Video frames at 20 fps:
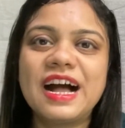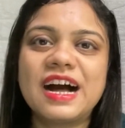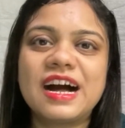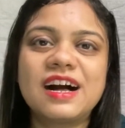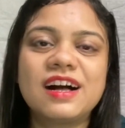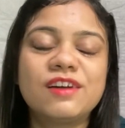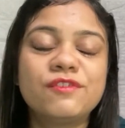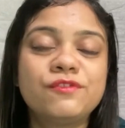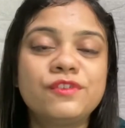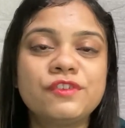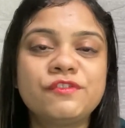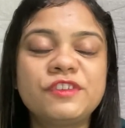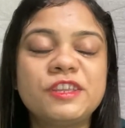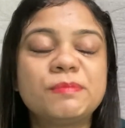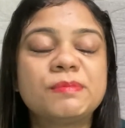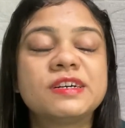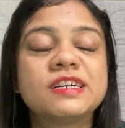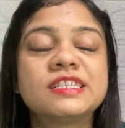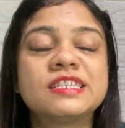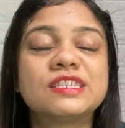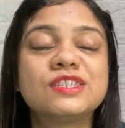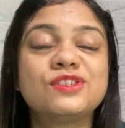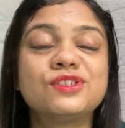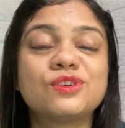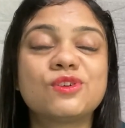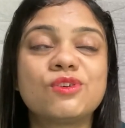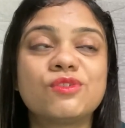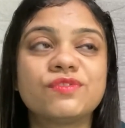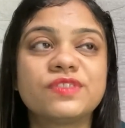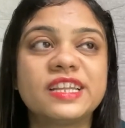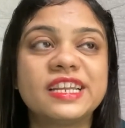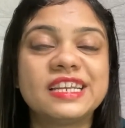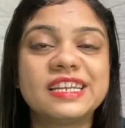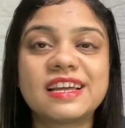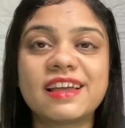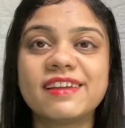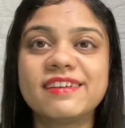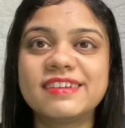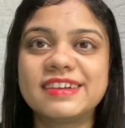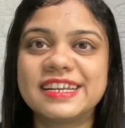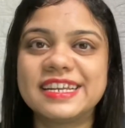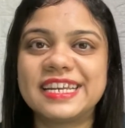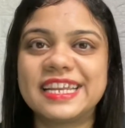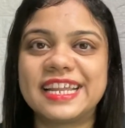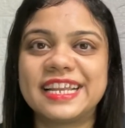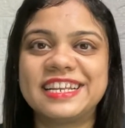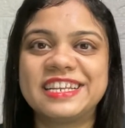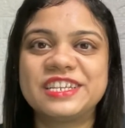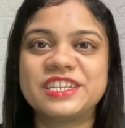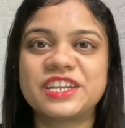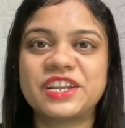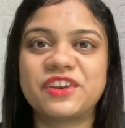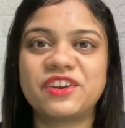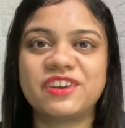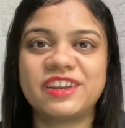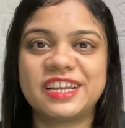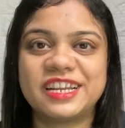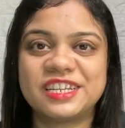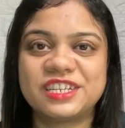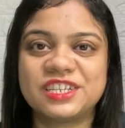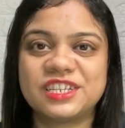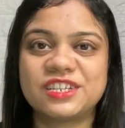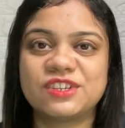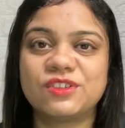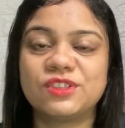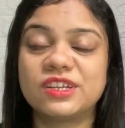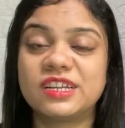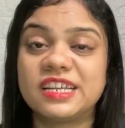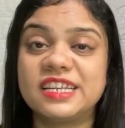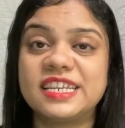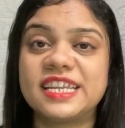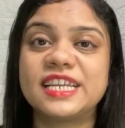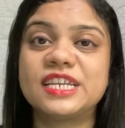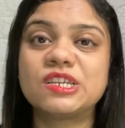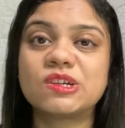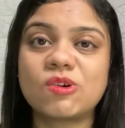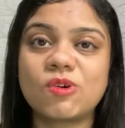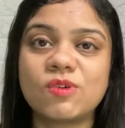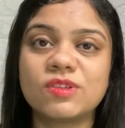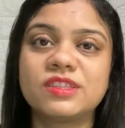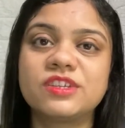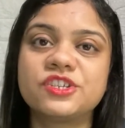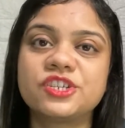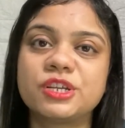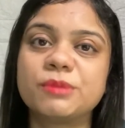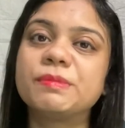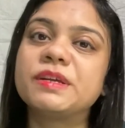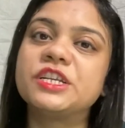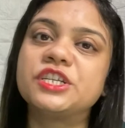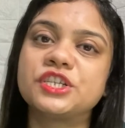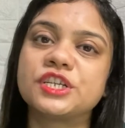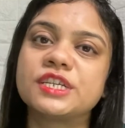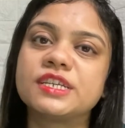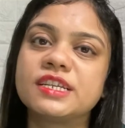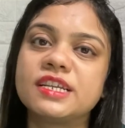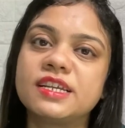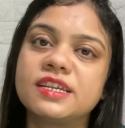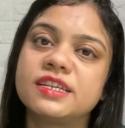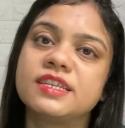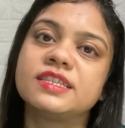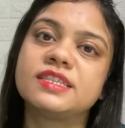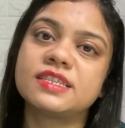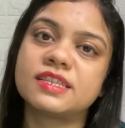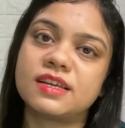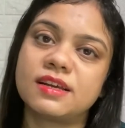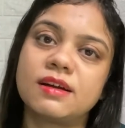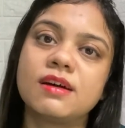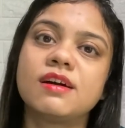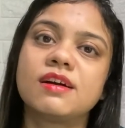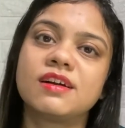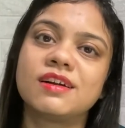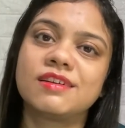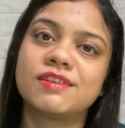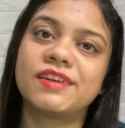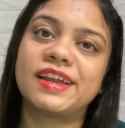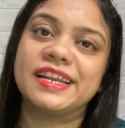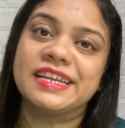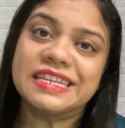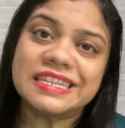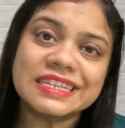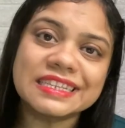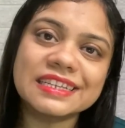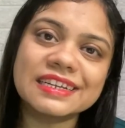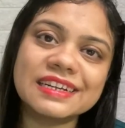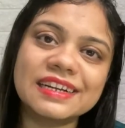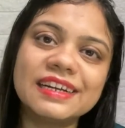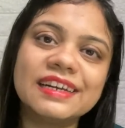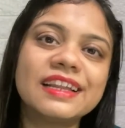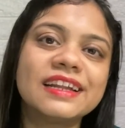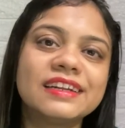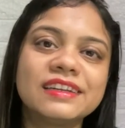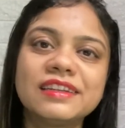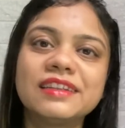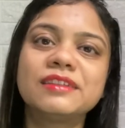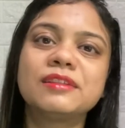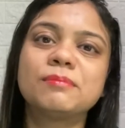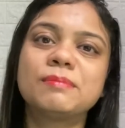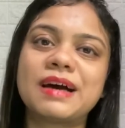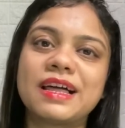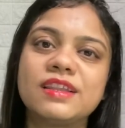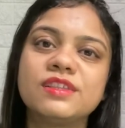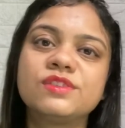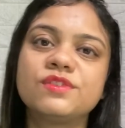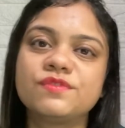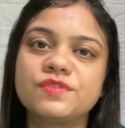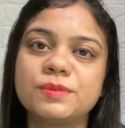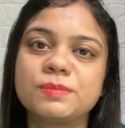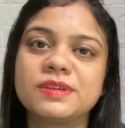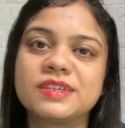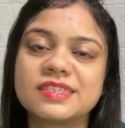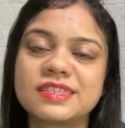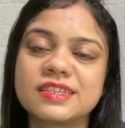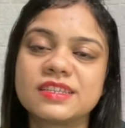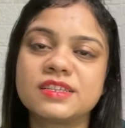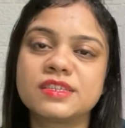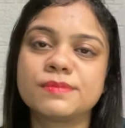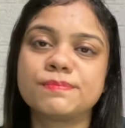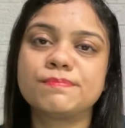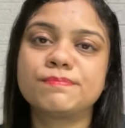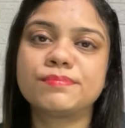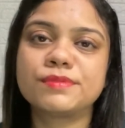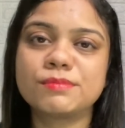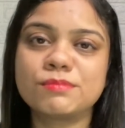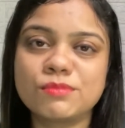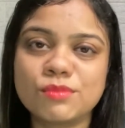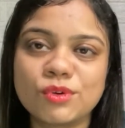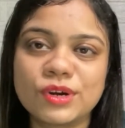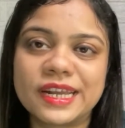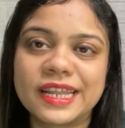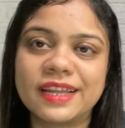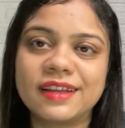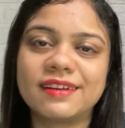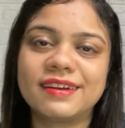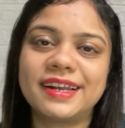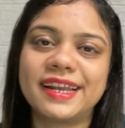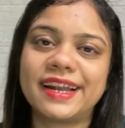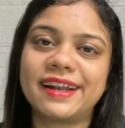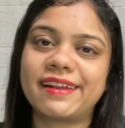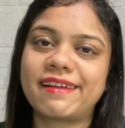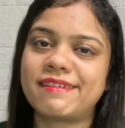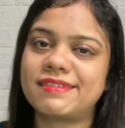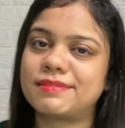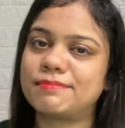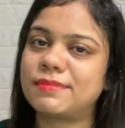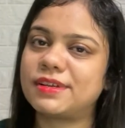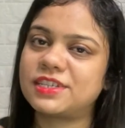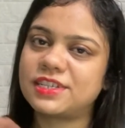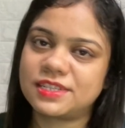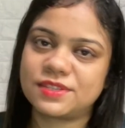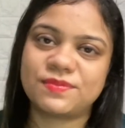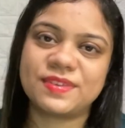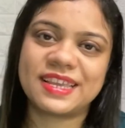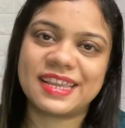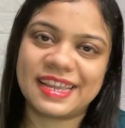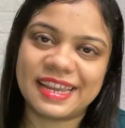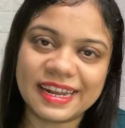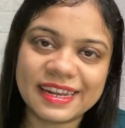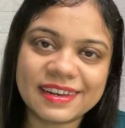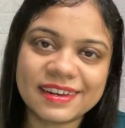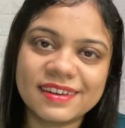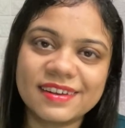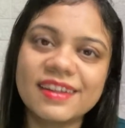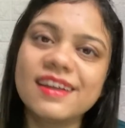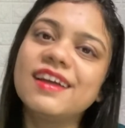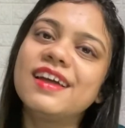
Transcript: 50% of the entire content generation or the content authorship engine is writing the content, and the balance 50% is promoting content. As much as we hate it,